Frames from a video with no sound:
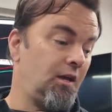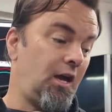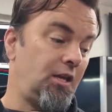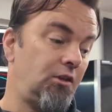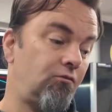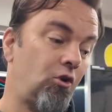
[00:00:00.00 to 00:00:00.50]

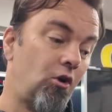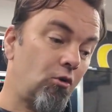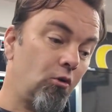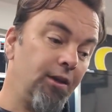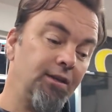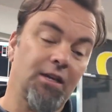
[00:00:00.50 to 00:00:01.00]
and you've got
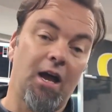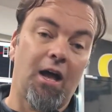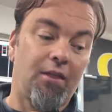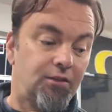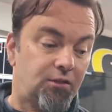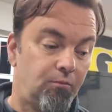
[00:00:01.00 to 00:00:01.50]
all these
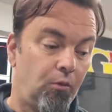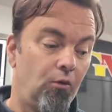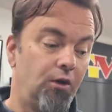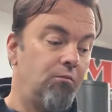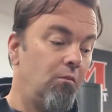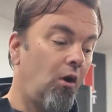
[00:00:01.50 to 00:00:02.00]
other
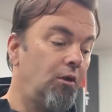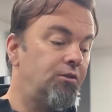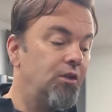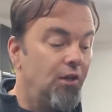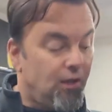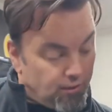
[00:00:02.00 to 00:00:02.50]
supporting
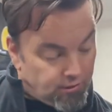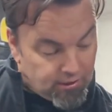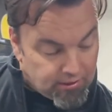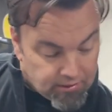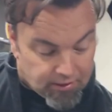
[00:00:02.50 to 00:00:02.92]
mods, you